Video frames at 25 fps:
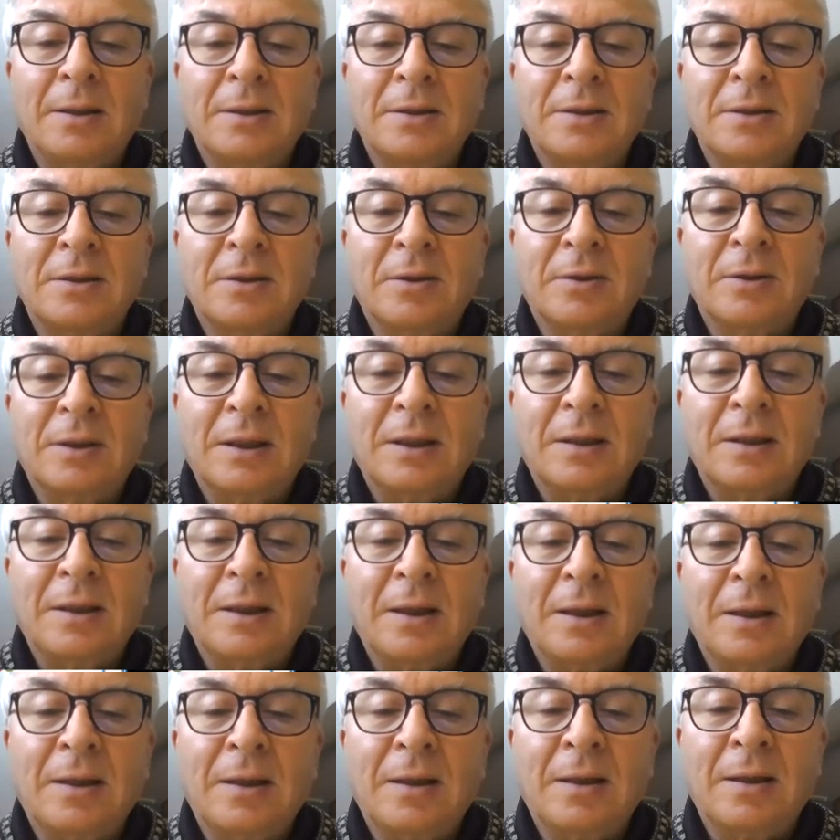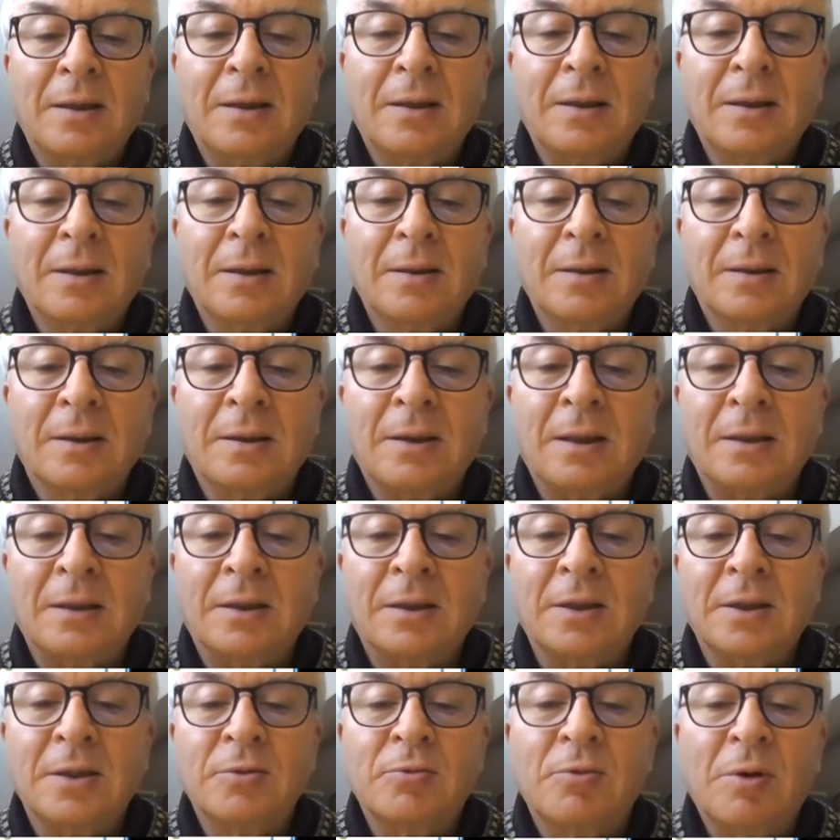so that the
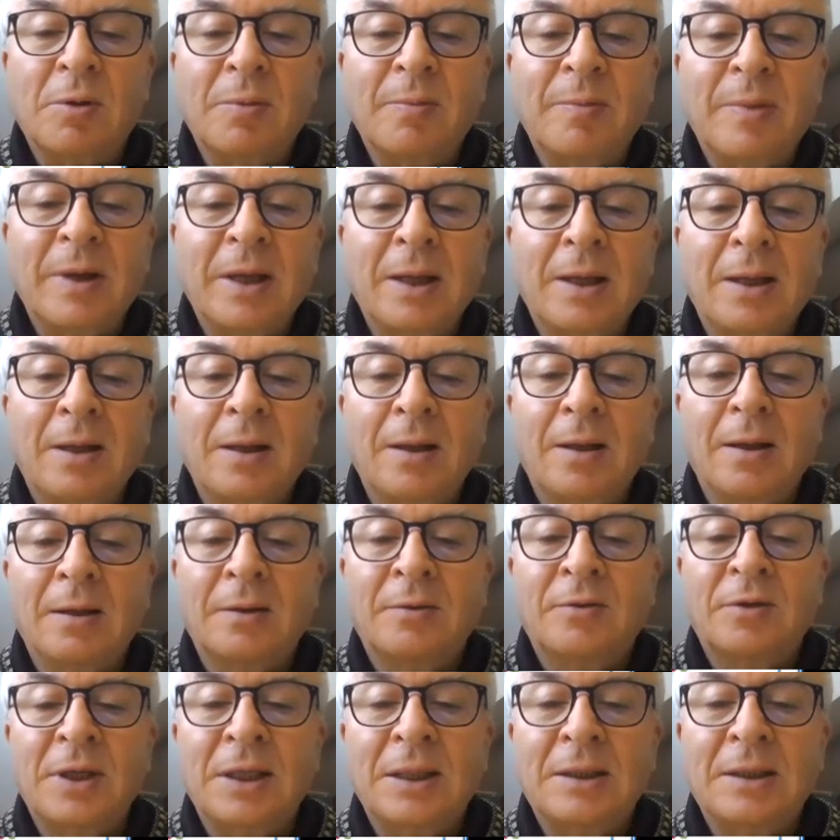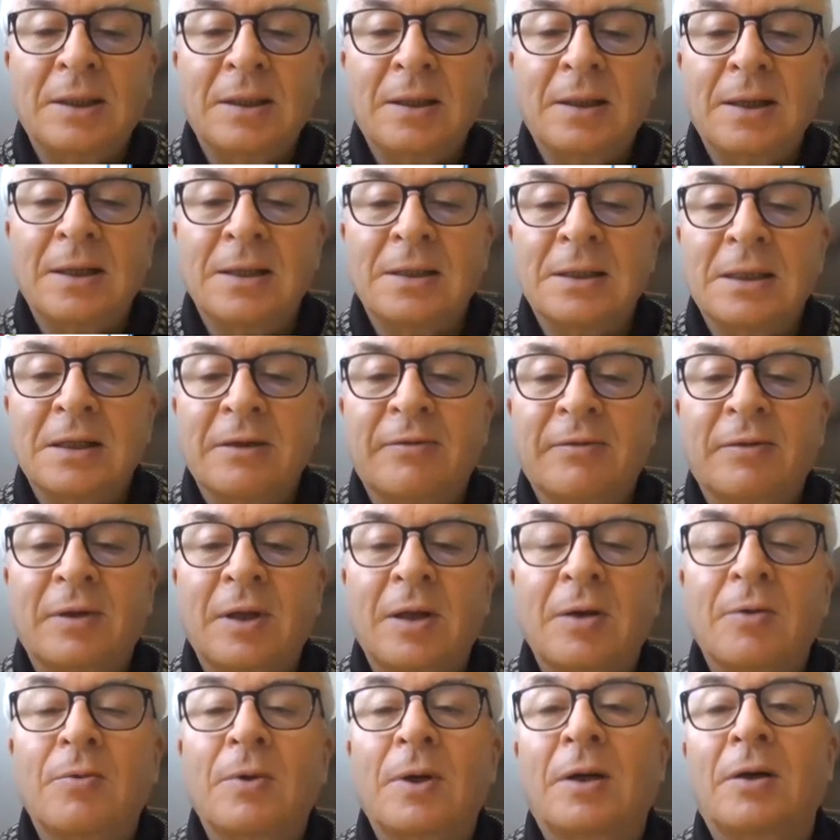countries will be treated as if
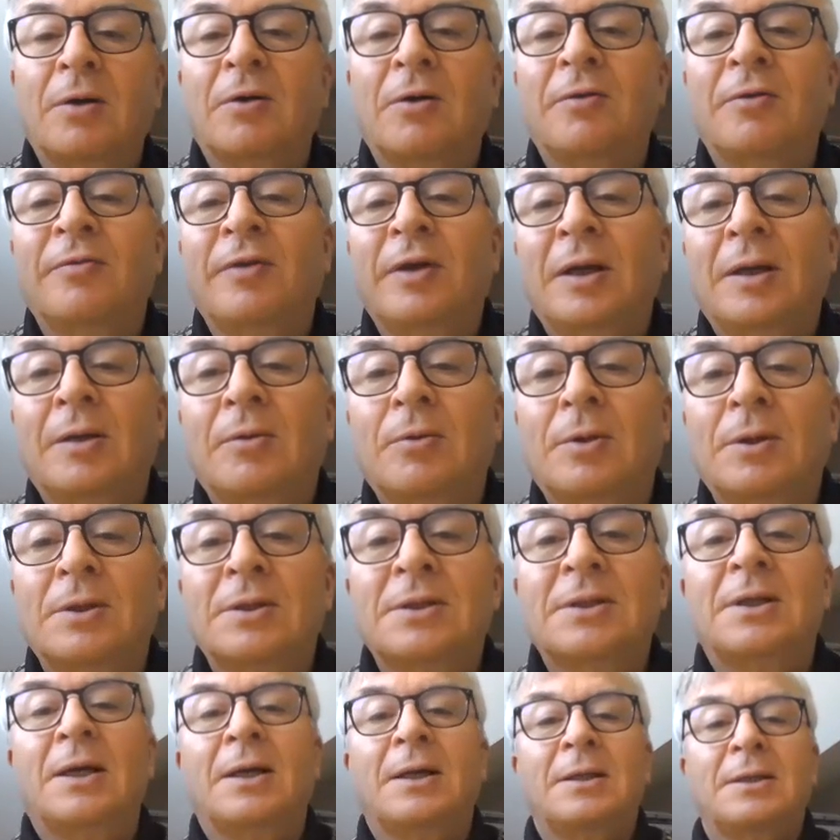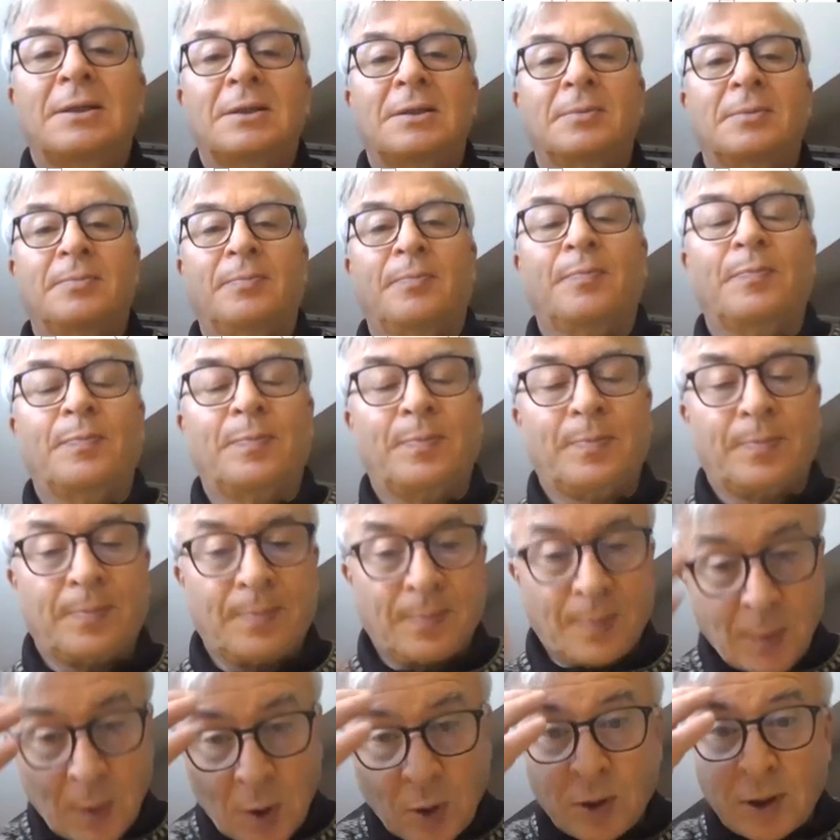they were of equal size,
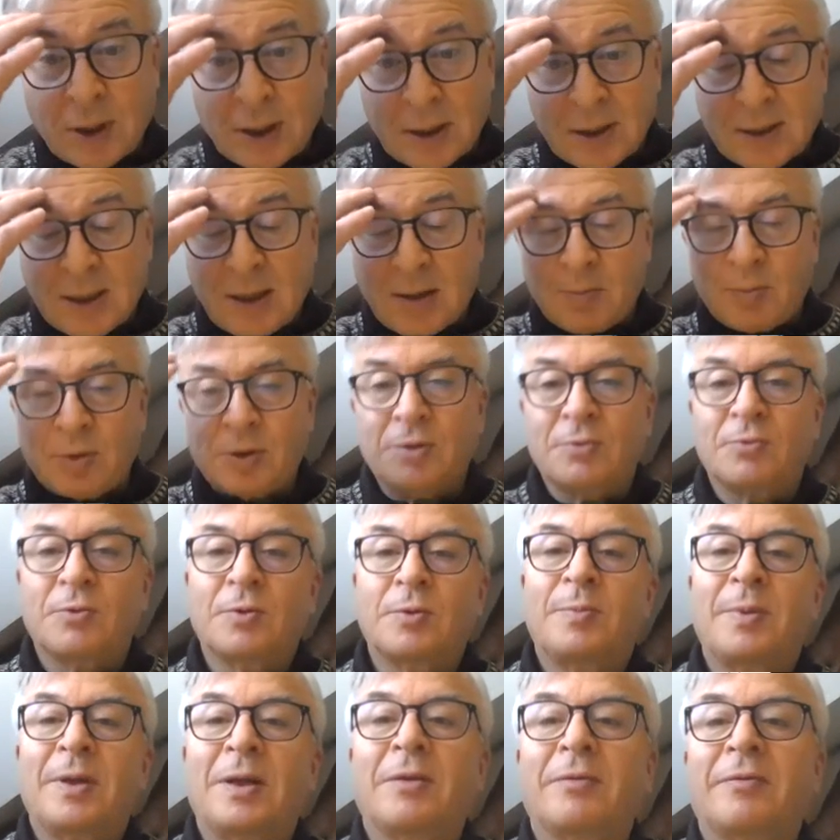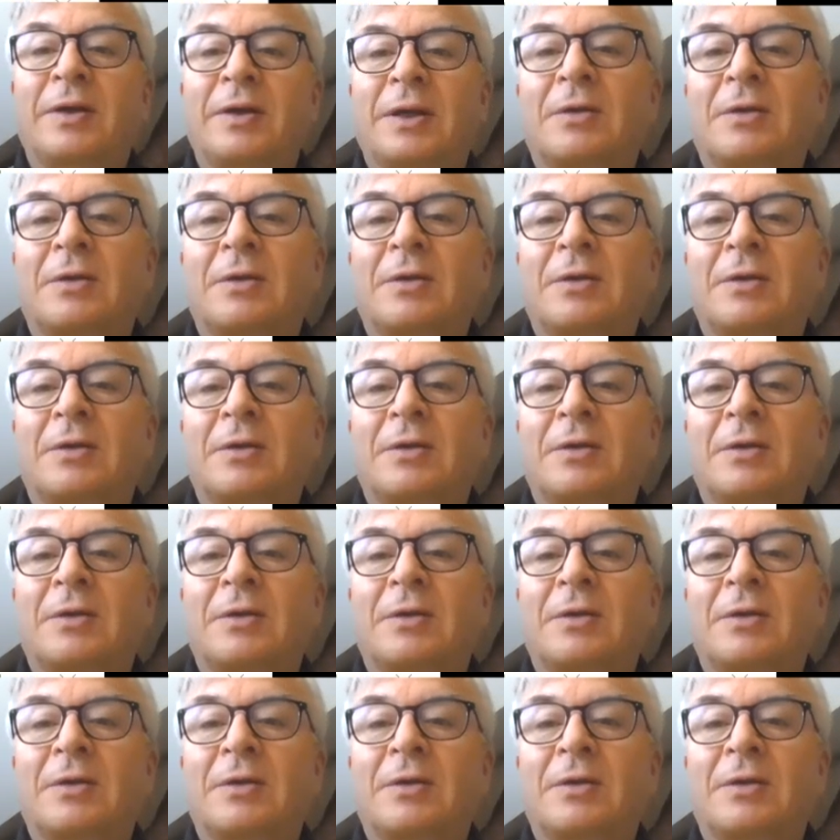or their samples would be of